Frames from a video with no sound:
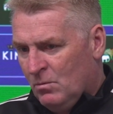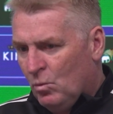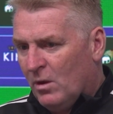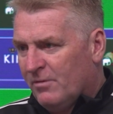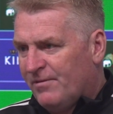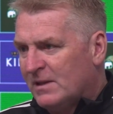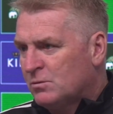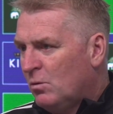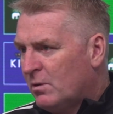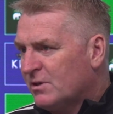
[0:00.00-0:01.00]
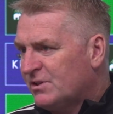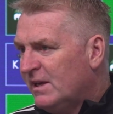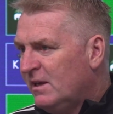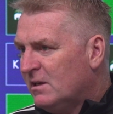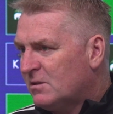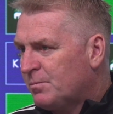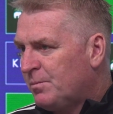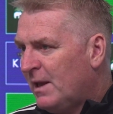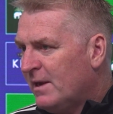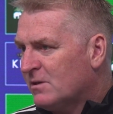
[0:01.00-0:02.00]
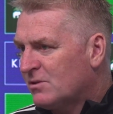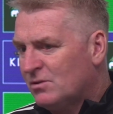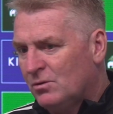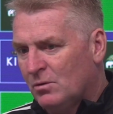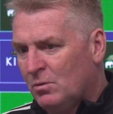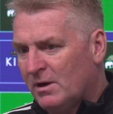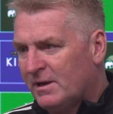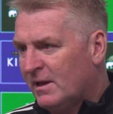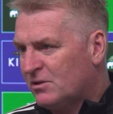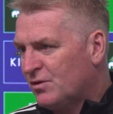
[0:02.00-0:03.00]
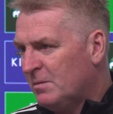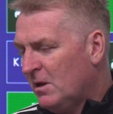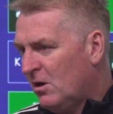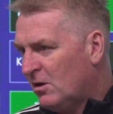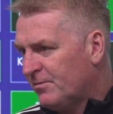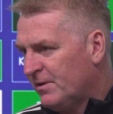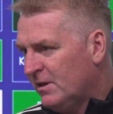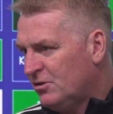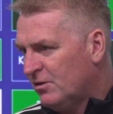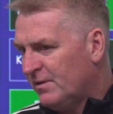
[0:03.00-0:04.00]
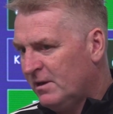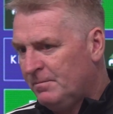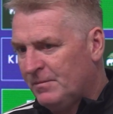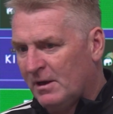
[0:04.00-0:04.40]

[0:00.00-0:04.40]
What the fans will want to see is players who are working extremely hard for each other,